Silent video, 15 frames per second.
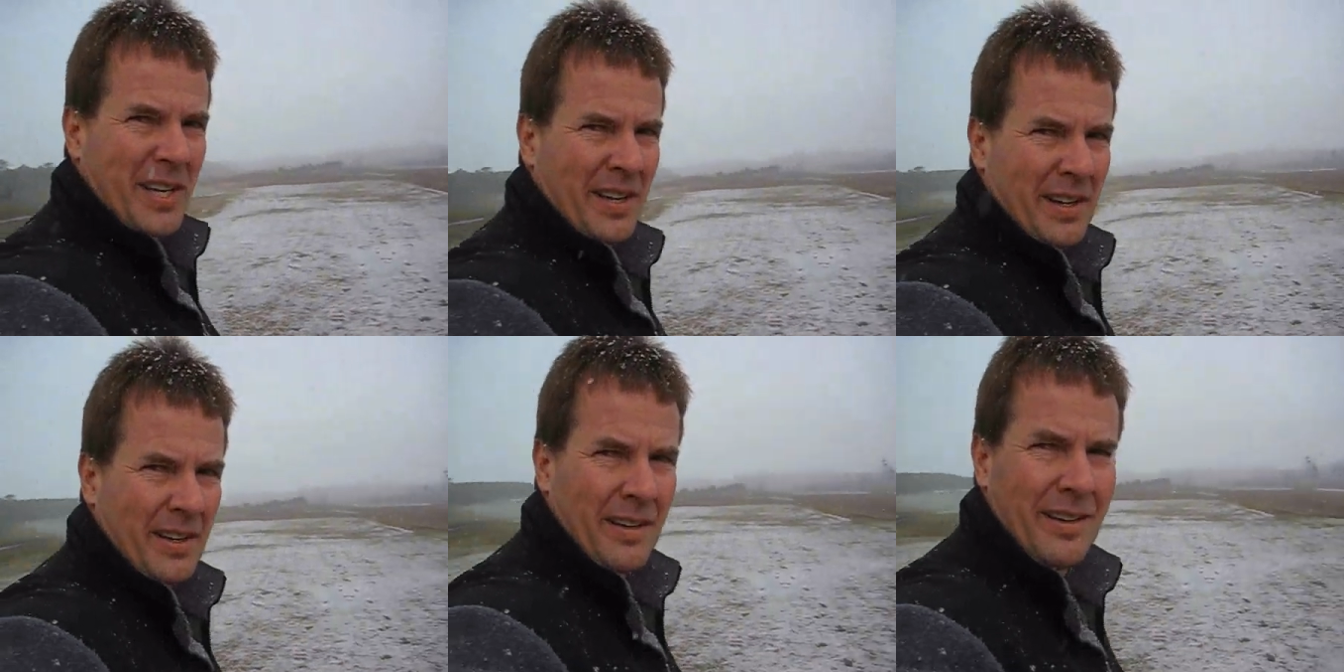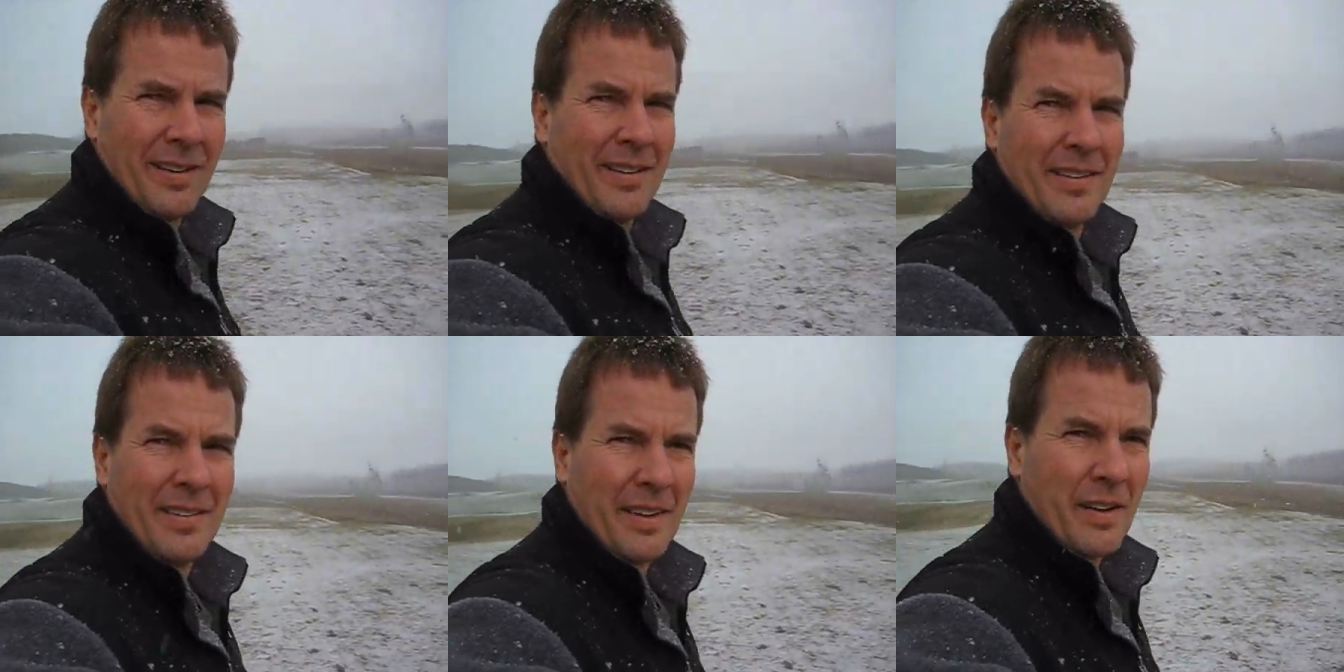tee
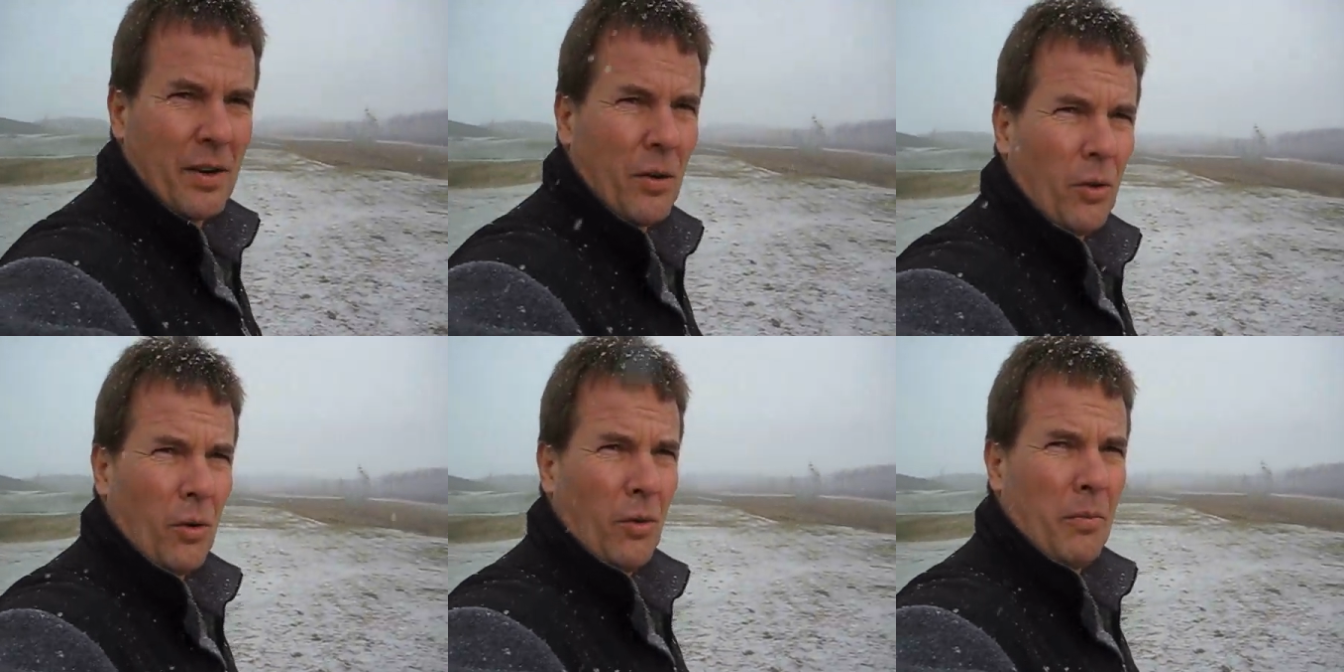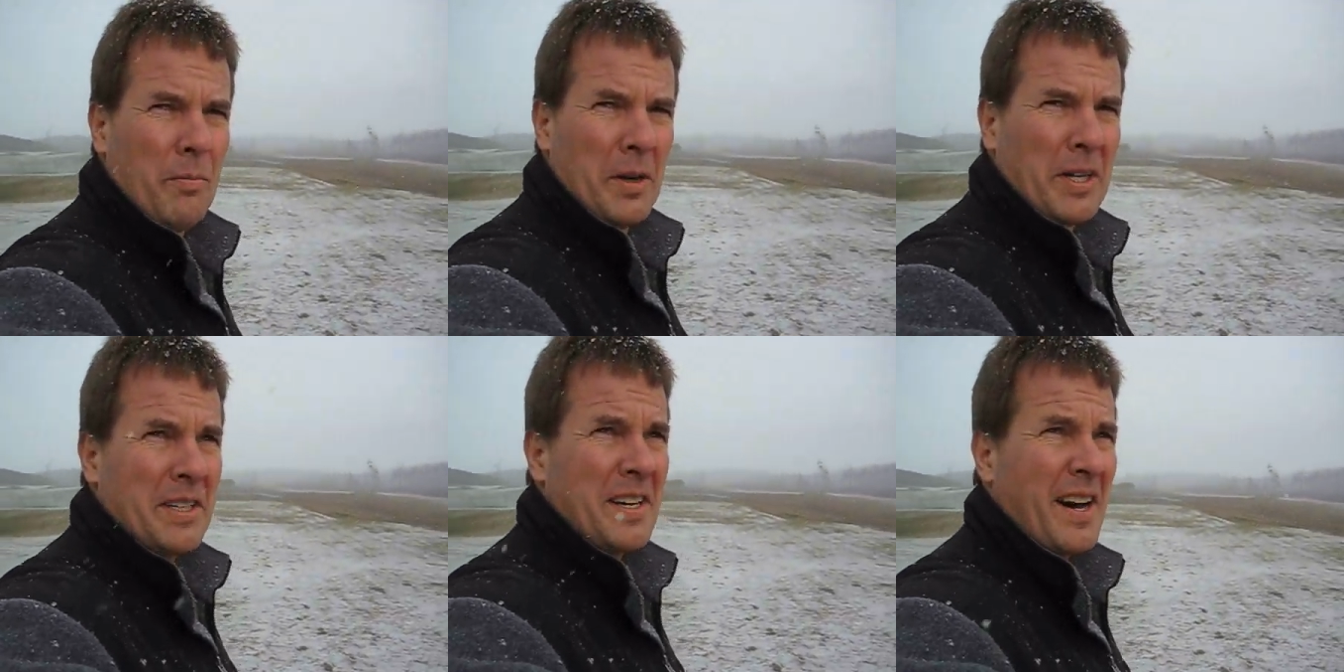at Old
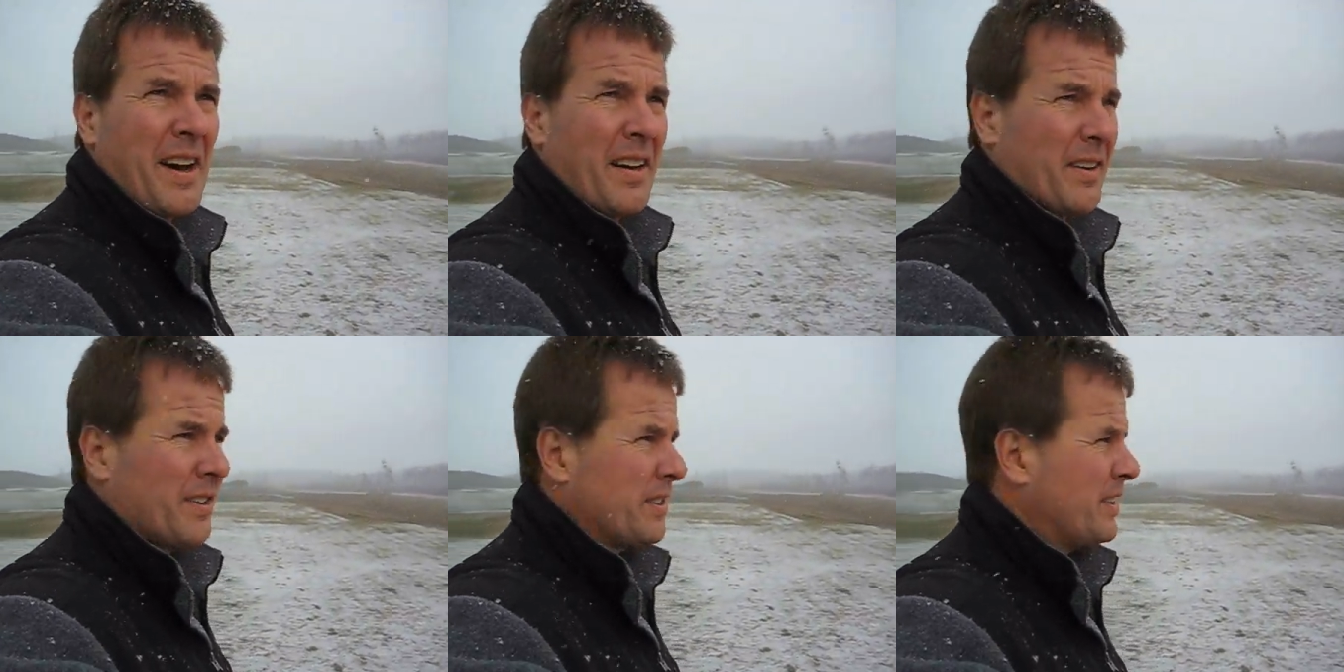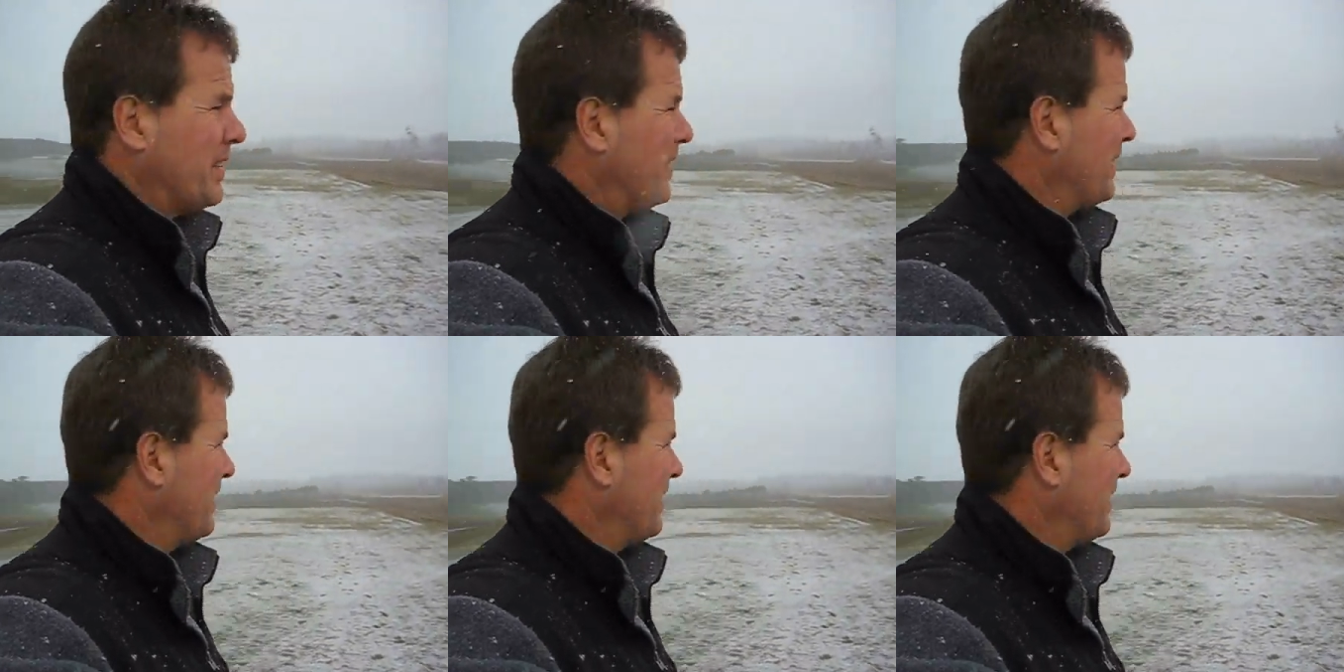McDonald,